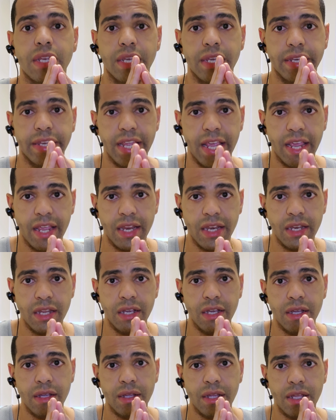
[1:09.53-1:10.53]
then
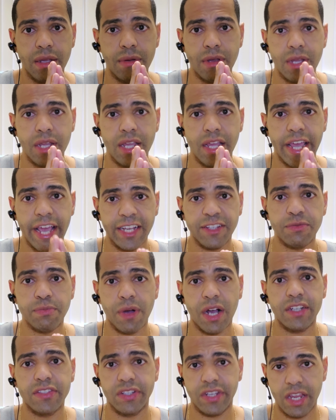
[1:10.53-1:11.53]

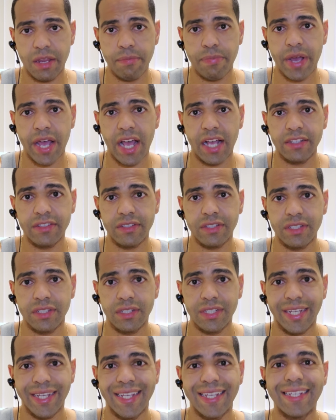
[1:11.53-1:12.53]
Xbox Game Pass
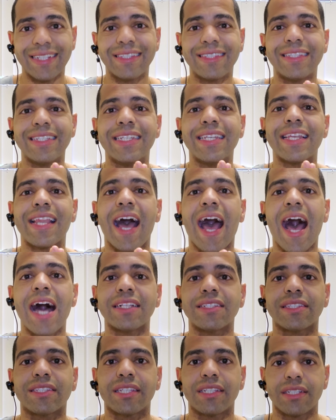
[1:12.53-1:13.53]
is
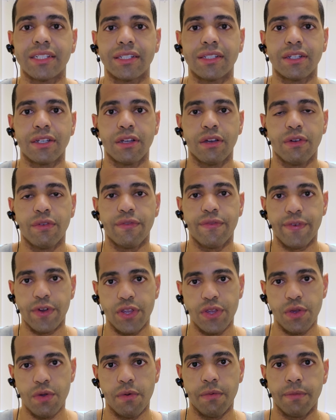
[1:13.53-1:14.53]
not for
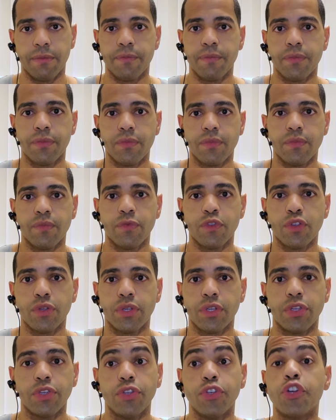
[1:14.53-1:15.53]
you
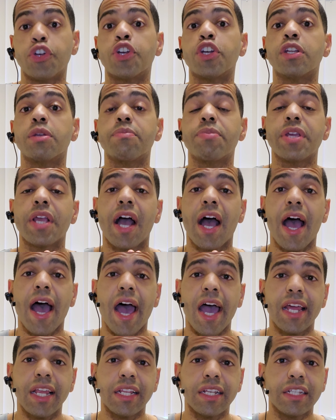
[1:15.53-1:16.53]
you're going to be
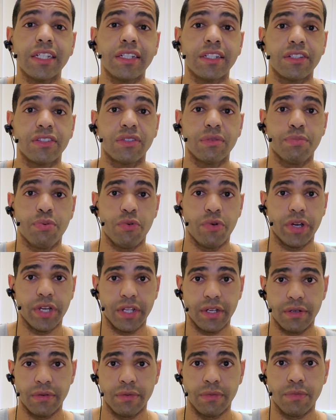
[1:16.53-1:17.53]
highly
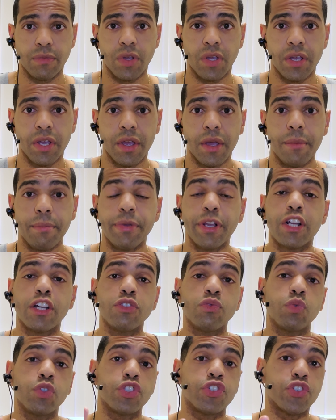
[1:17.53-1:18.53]
disappointed
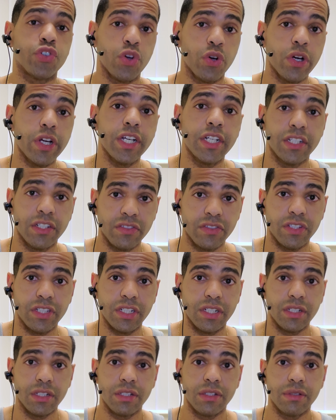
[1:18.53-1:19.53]
because what you're going to
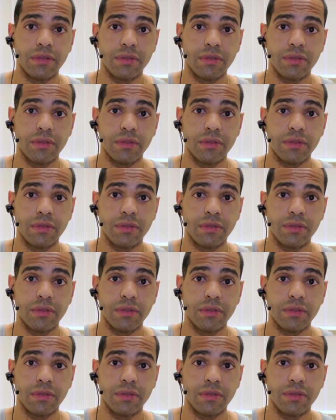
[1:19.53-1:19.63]
see